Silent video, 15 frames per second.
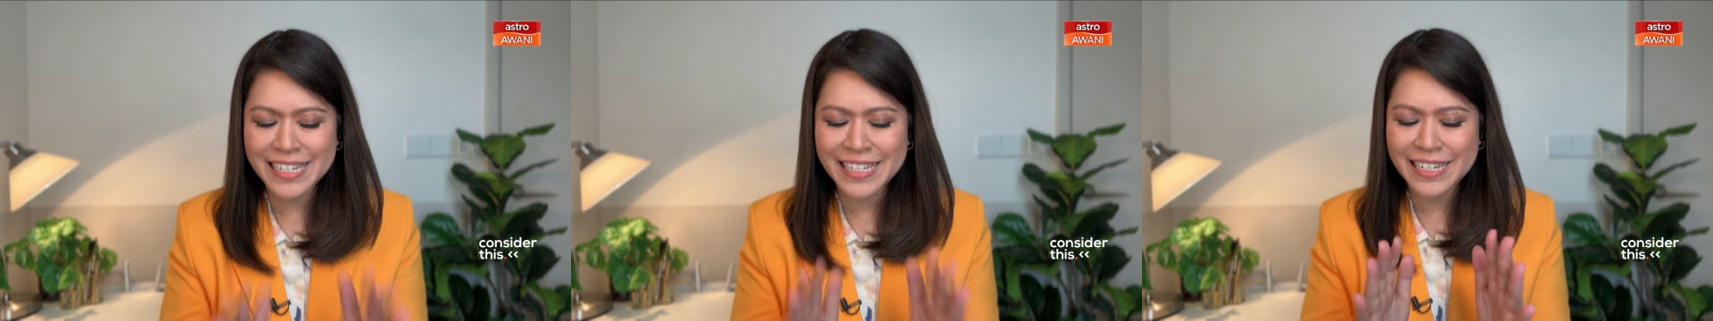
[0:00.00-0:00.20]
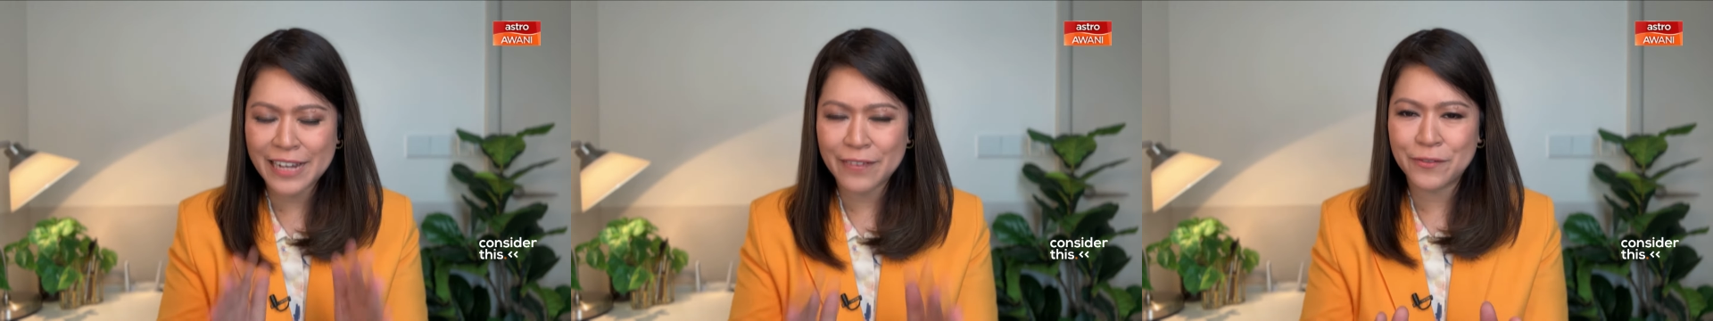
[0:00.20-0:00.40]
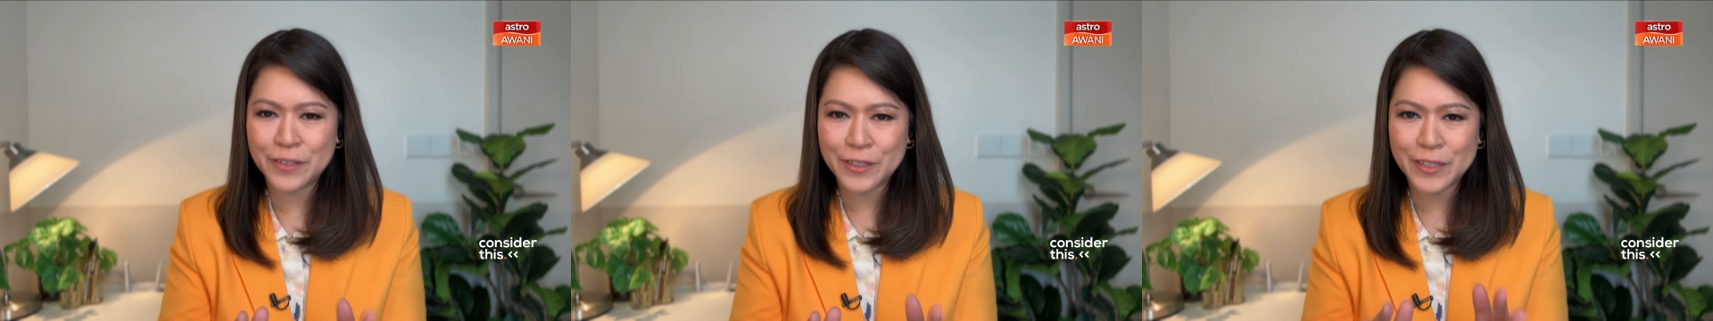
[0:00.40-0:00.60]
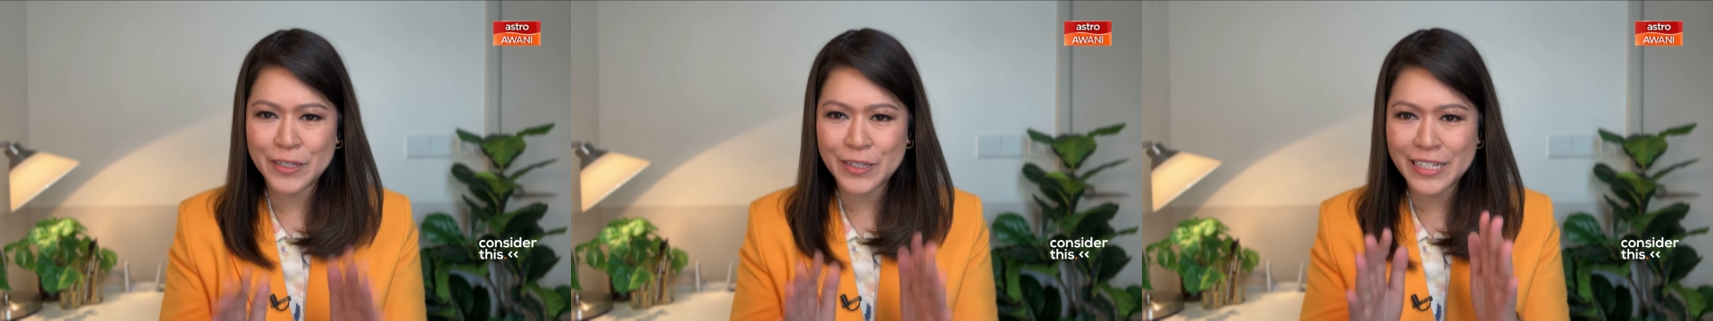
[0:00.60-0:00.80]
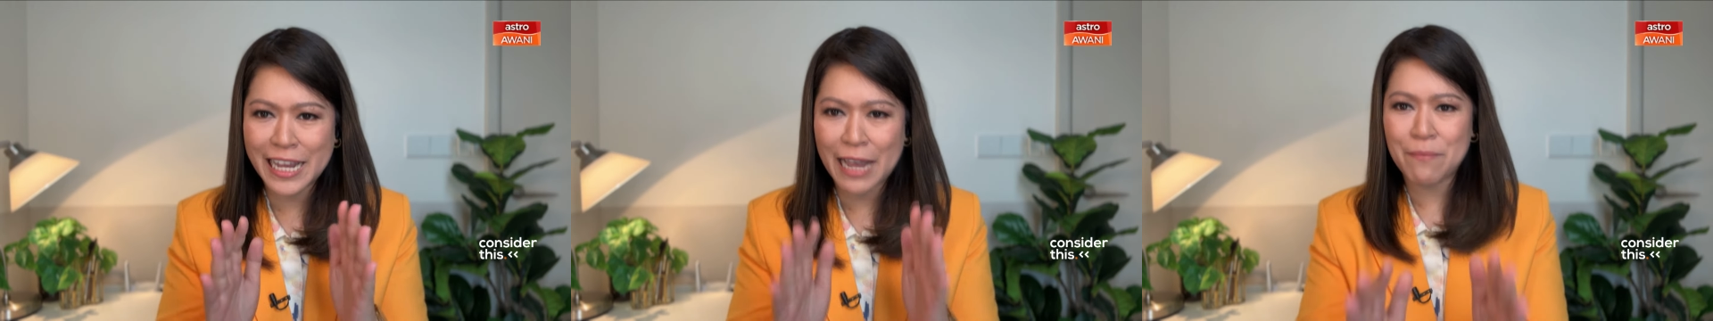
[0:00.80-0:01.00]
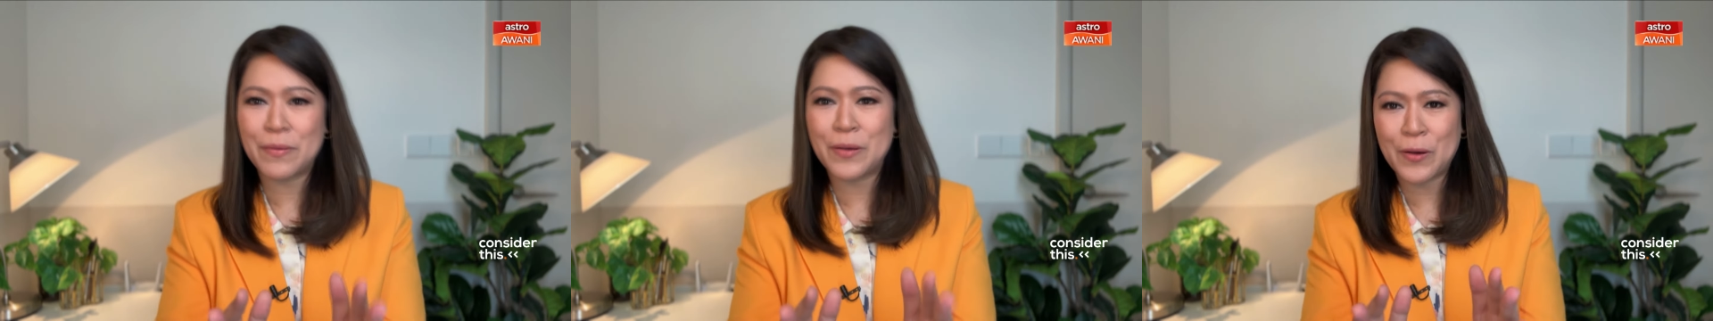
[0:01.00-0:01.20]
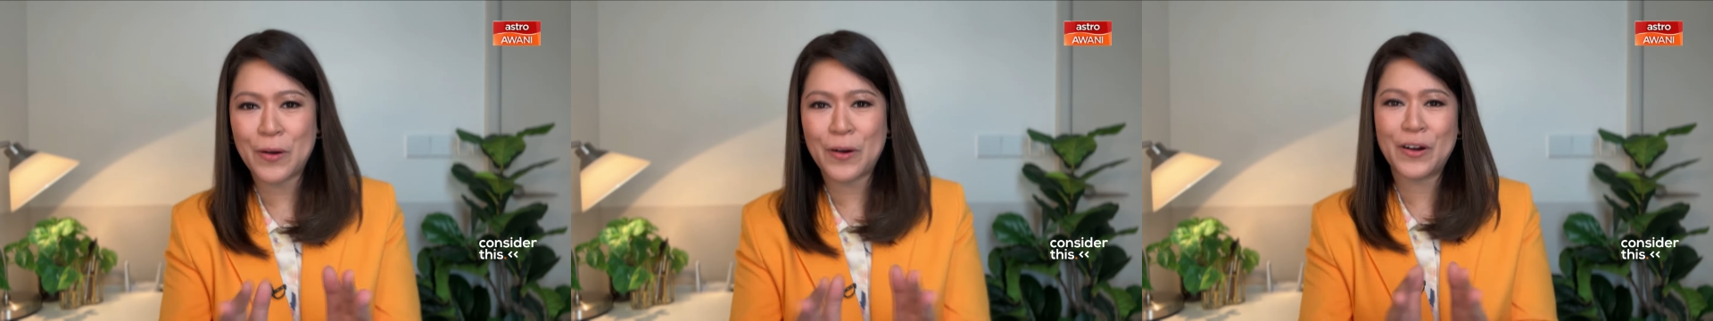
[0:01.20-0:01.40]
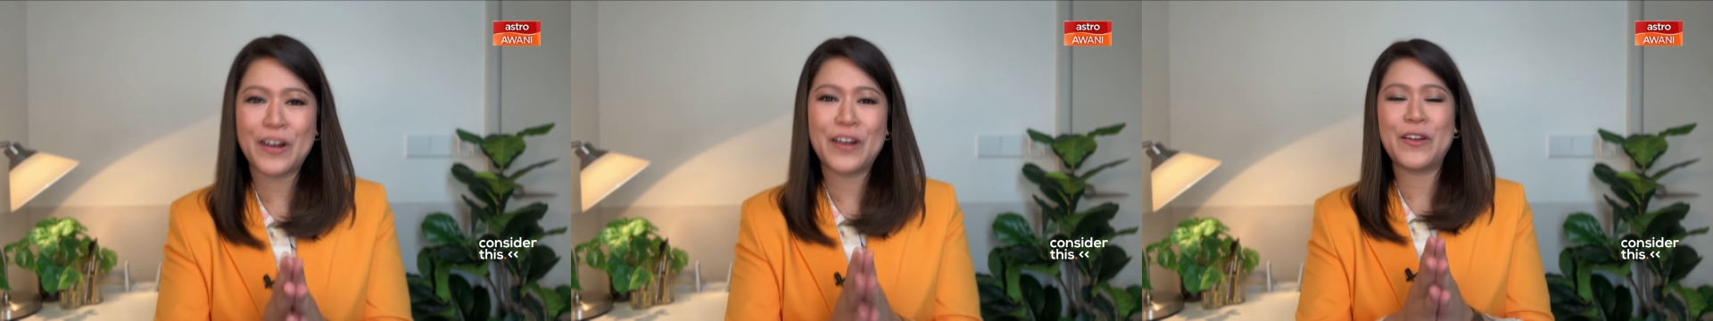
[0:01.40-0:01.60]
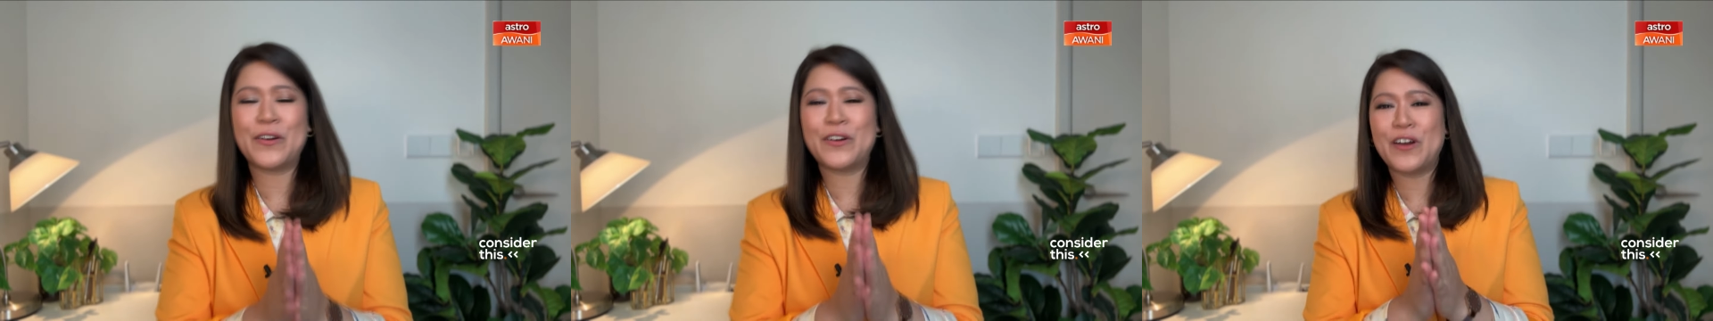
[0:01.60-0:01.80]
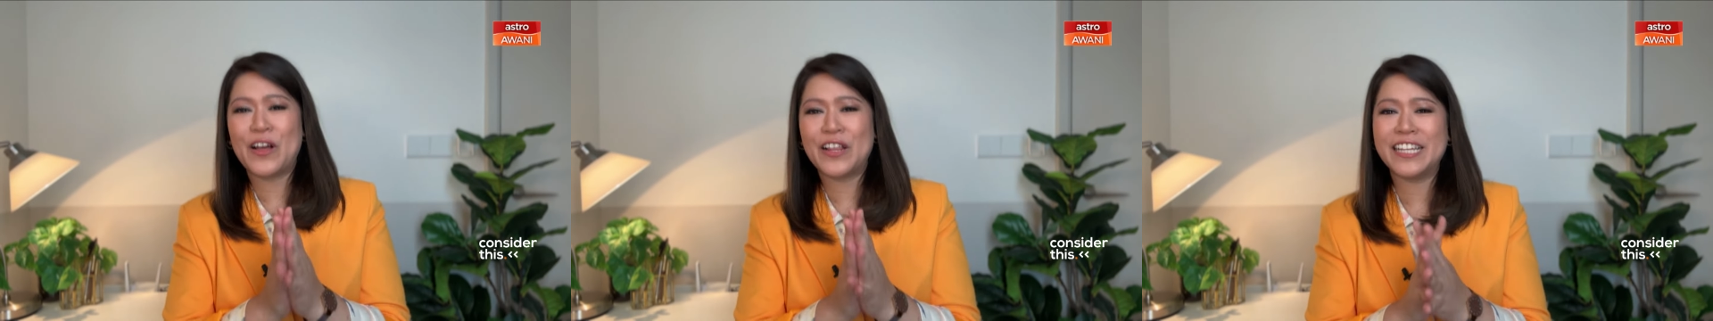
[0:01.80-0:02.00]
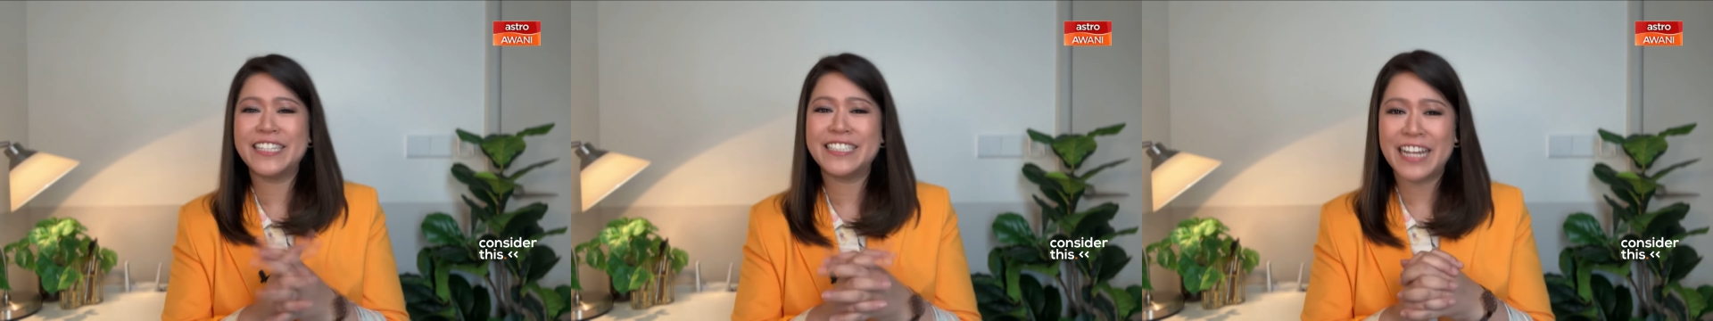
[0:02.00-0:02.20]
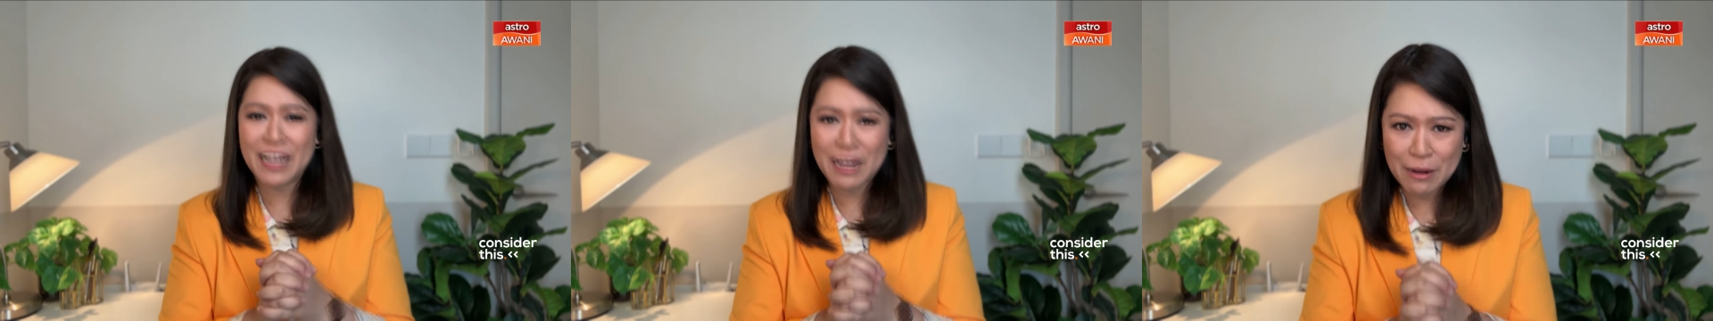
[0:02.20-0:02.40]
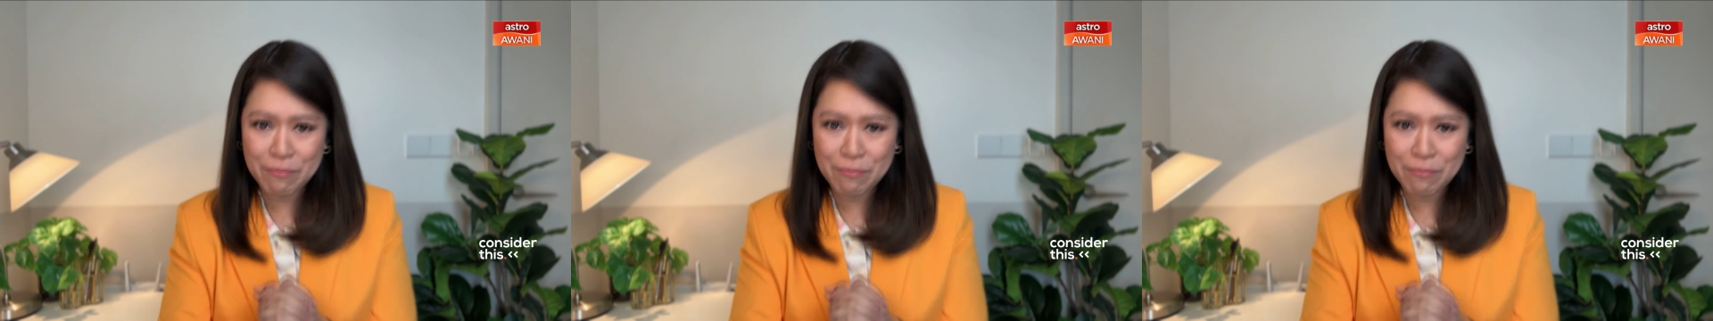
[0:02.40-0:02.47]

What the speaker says: insightful to tap your knowledge.